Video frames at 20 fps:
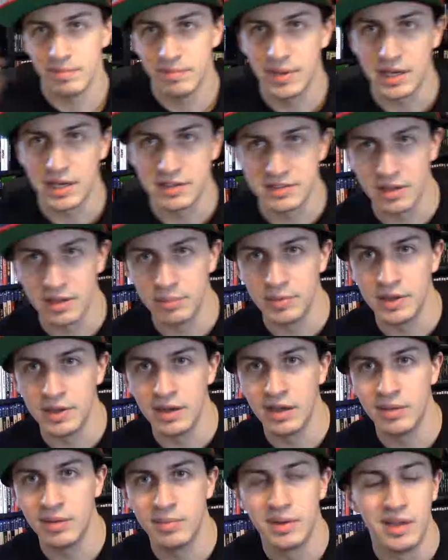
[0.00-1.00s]
pick something
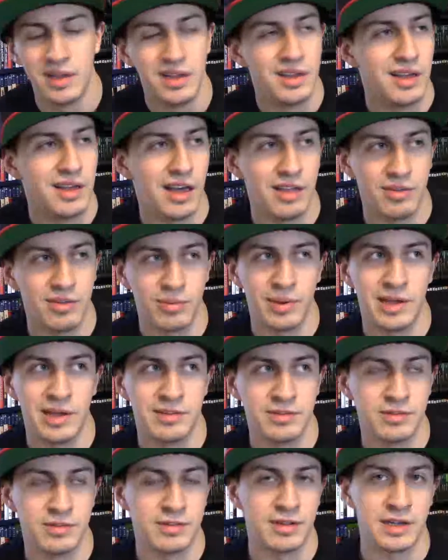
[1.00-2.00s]
up. Otherwise
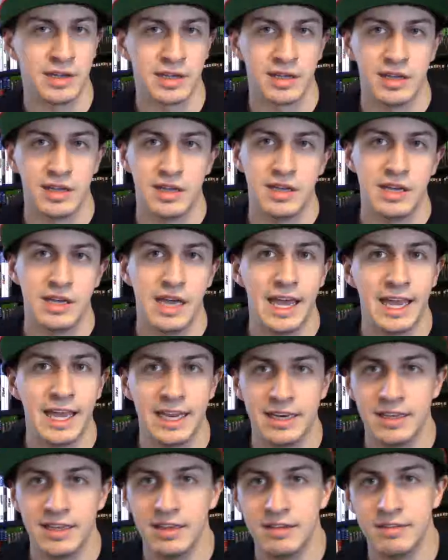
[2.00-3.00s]
there's like
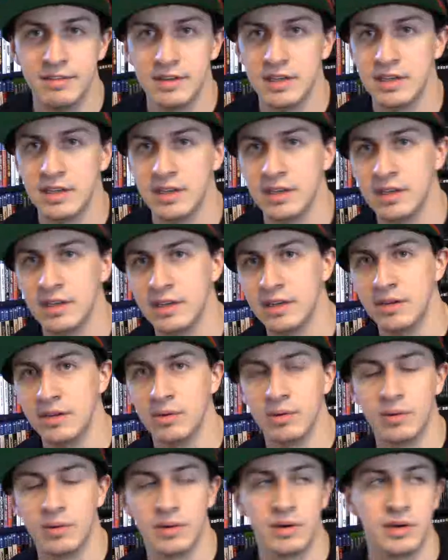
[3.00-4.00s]
ATV
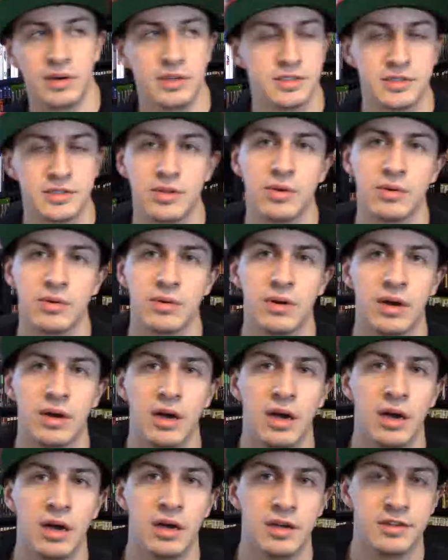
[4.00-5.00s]
or
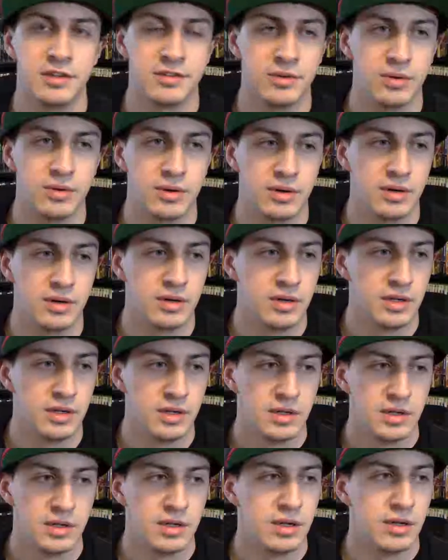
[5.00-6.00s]
Snowcross or
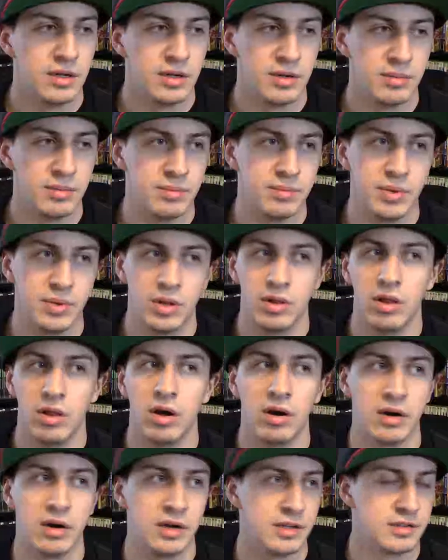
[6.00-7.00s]

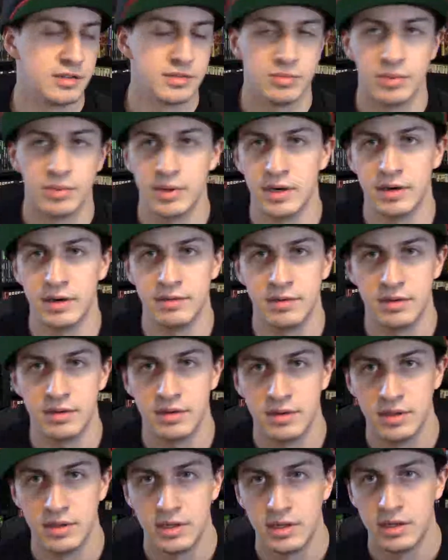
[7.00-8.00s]
Polaris,
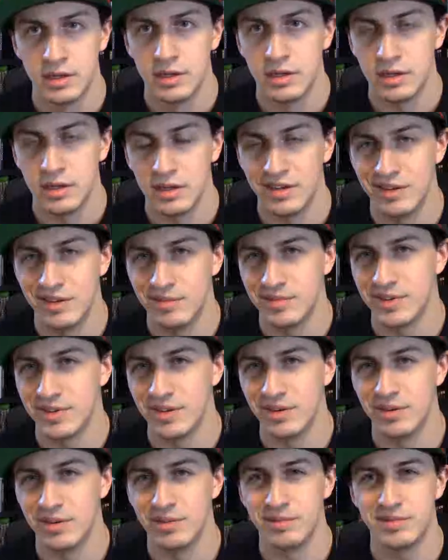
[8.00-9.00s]
whatever.
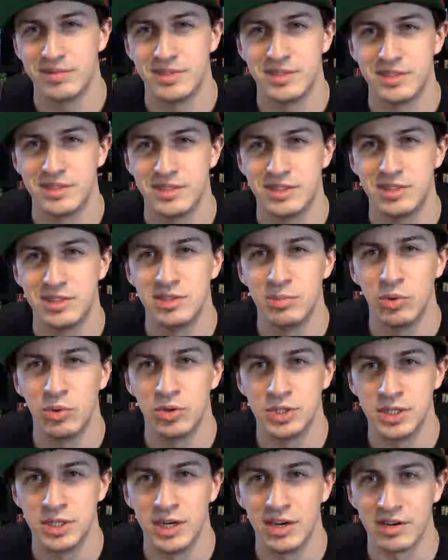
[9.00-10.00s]
So the more
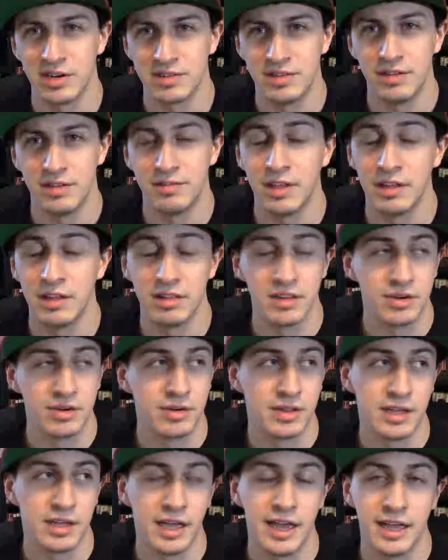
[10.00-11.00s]
generic stuff. They
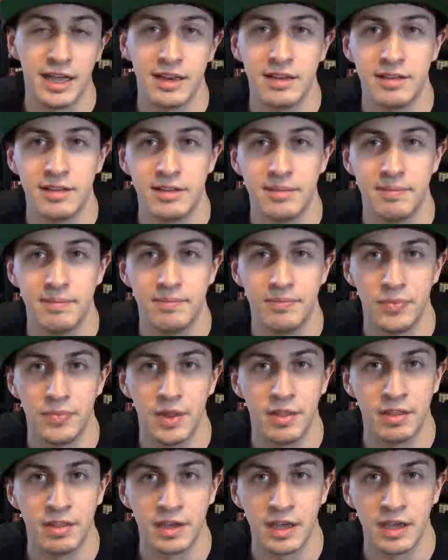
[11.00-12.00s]
literally had
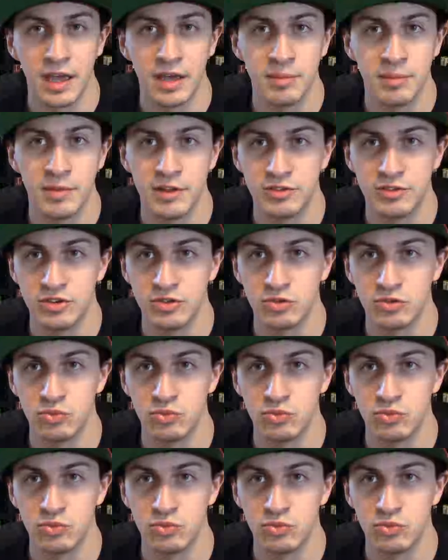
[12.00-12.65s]
the game that's just